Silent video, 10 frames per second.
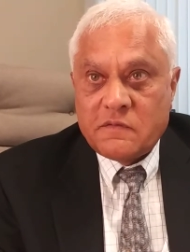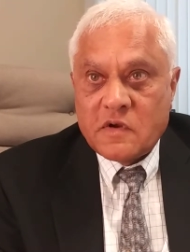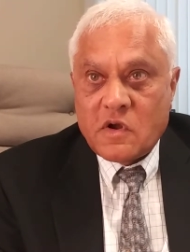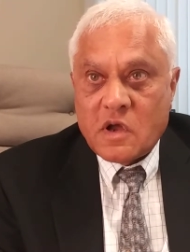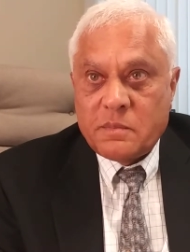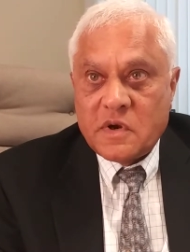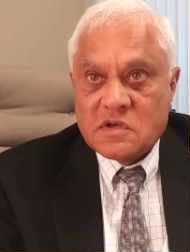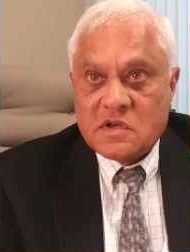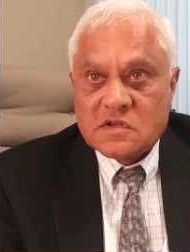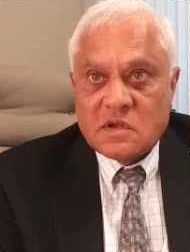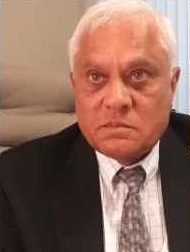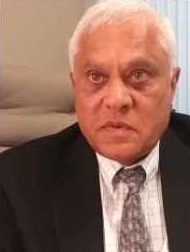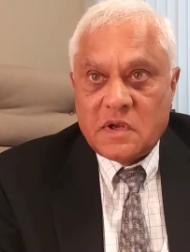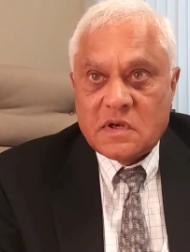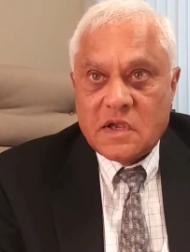of incorporation is
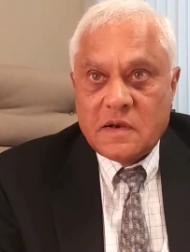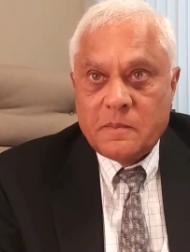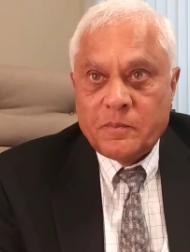completed,